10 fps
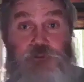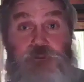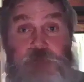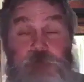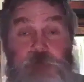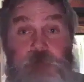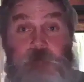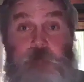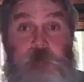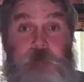uh,
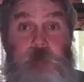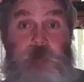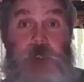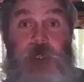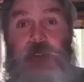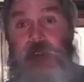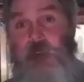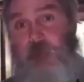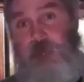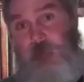in Judah.
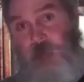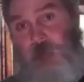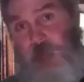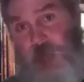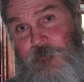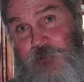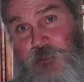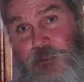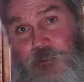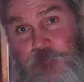And uh,